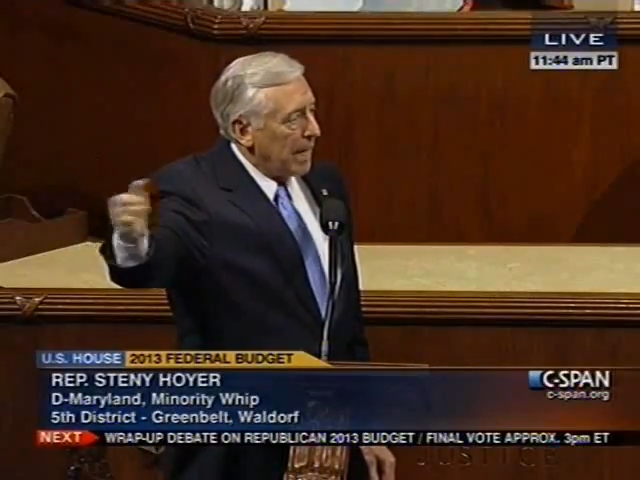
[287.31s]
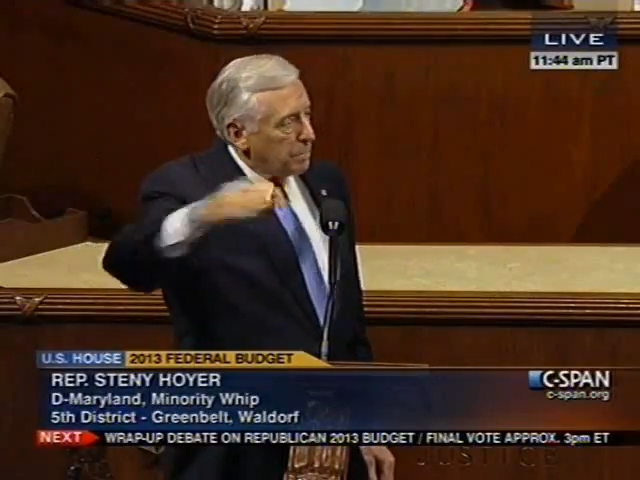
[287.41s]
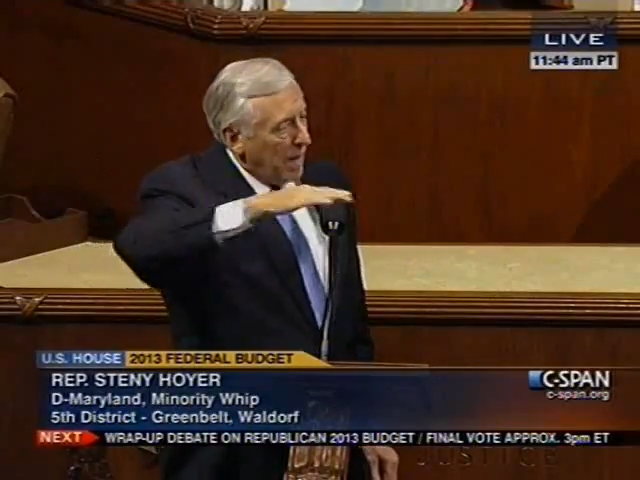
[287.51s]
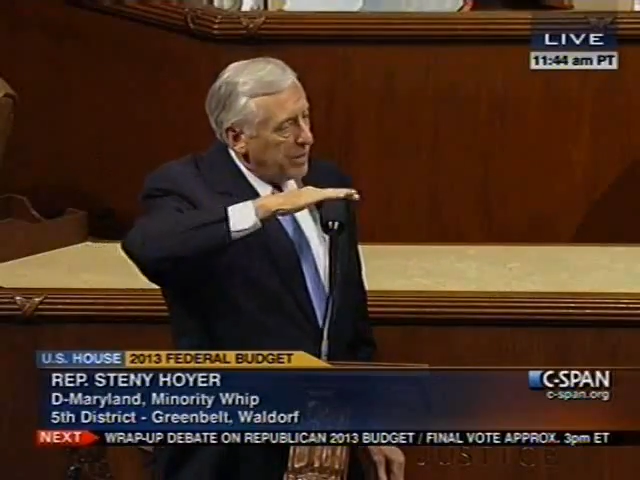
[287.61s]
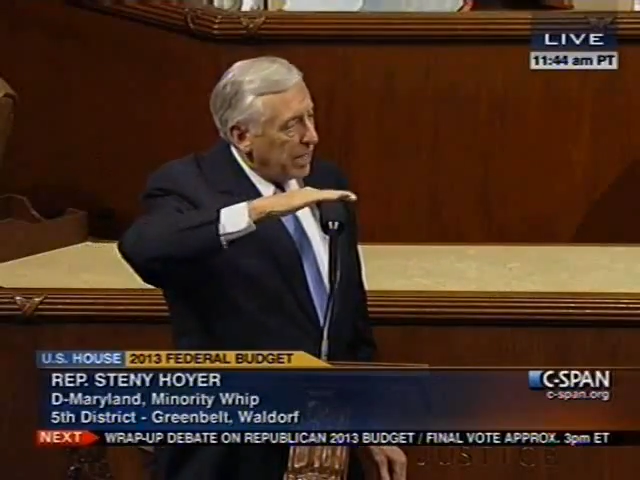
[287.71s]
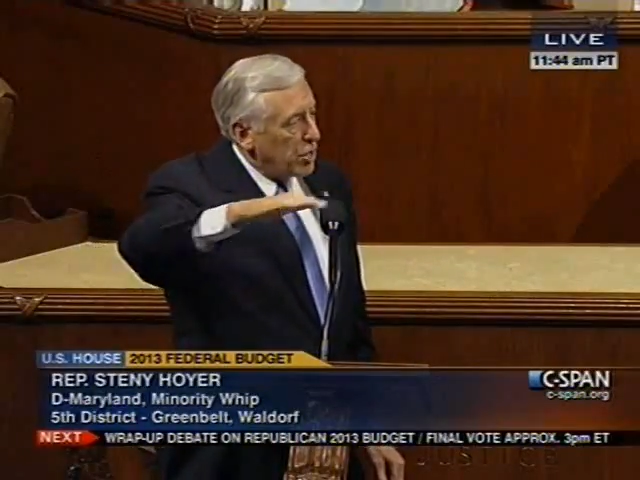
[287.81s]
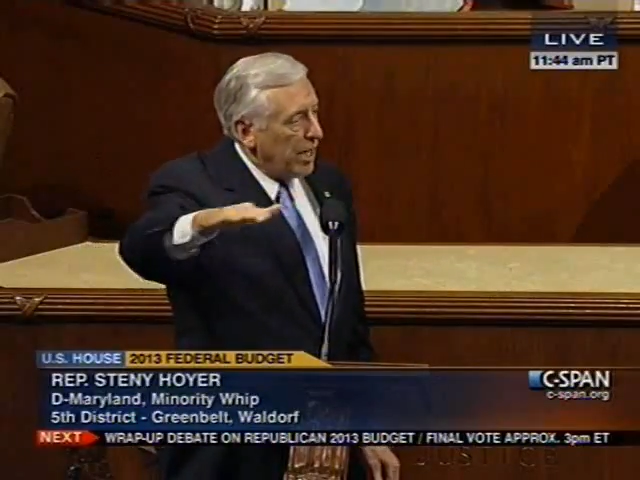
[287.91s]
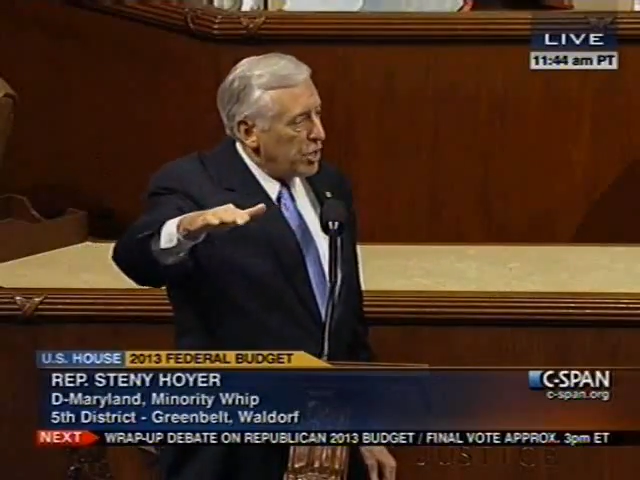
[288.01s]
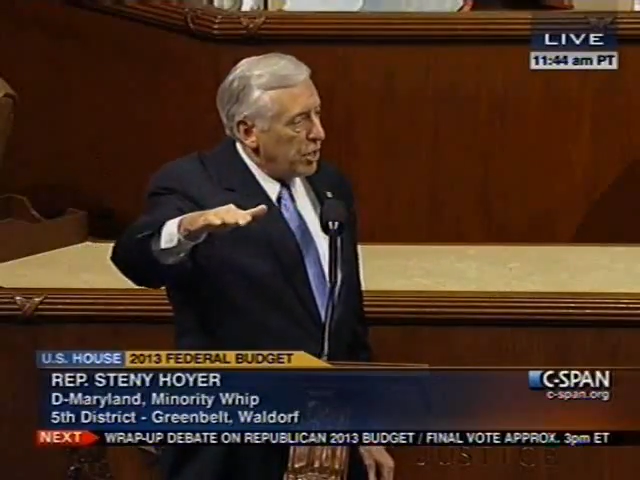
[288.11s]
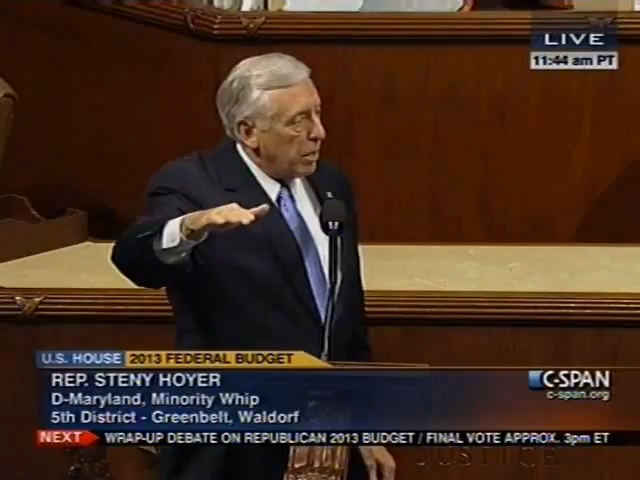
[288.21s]
That's by the
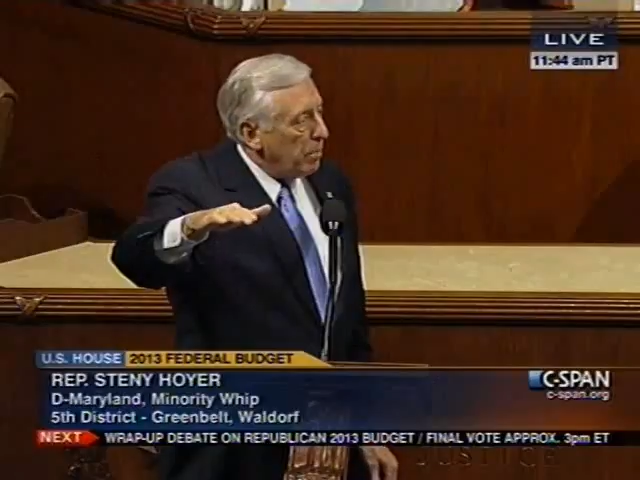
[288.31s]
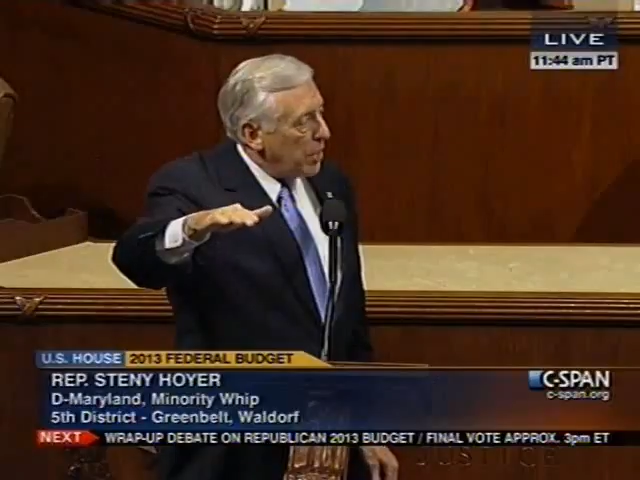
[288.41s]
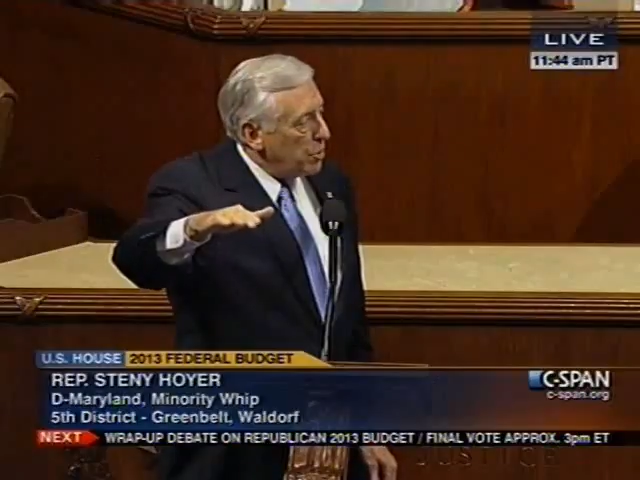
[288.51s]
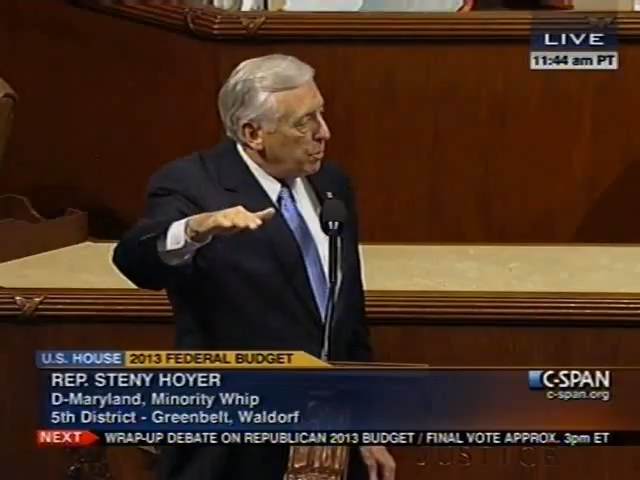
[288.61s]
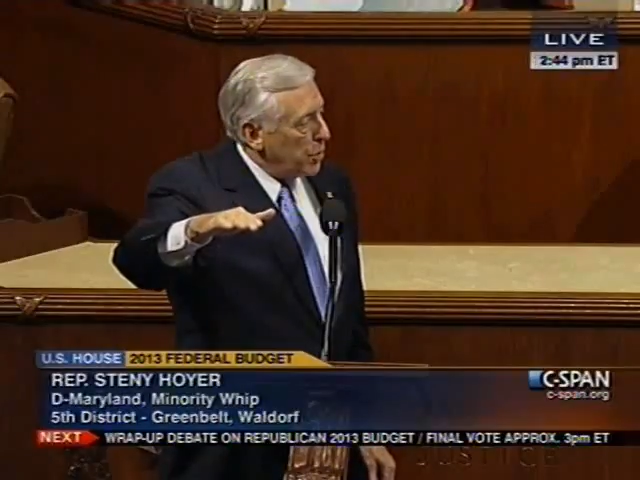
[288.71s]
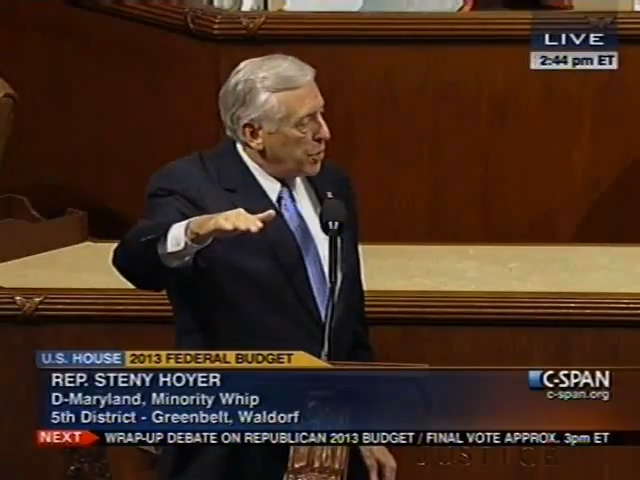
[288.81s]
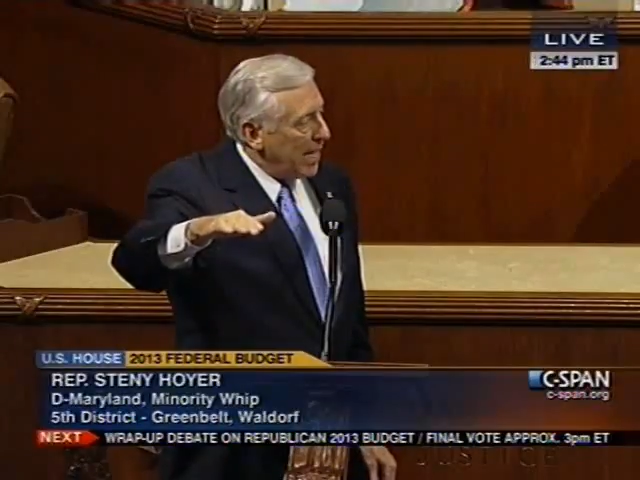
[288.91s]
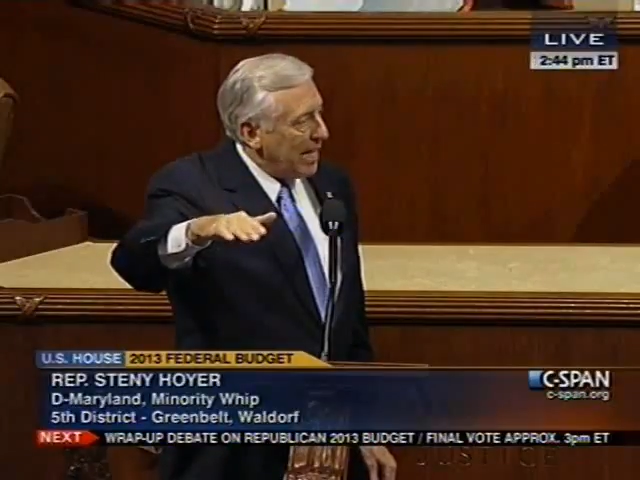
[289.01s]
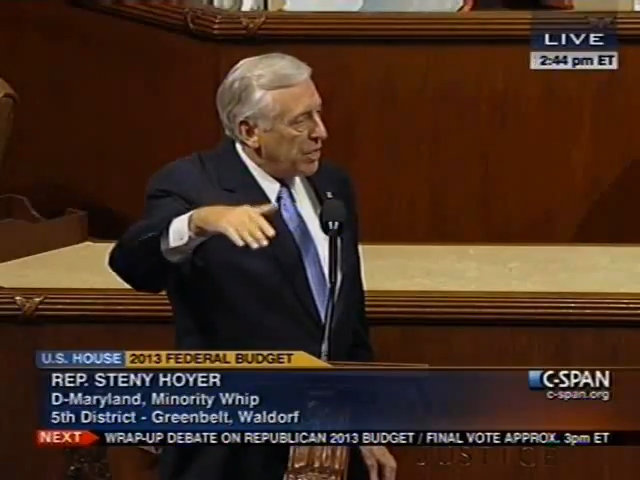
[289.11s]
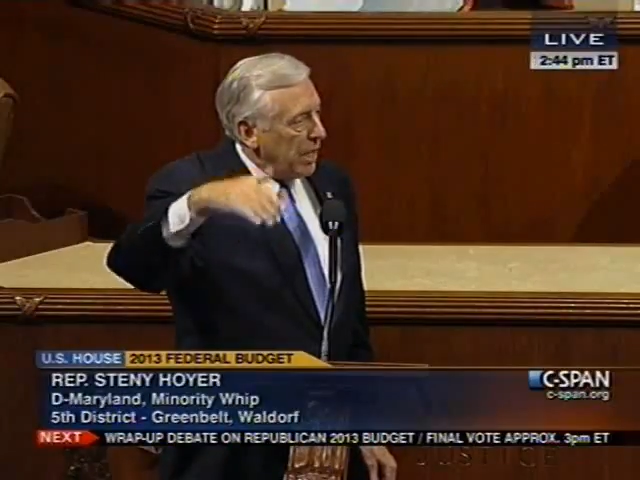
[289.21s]
extension of the Bush
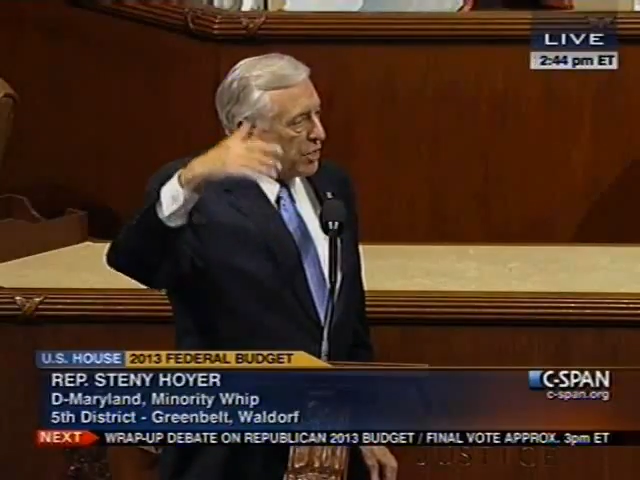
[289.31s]
tax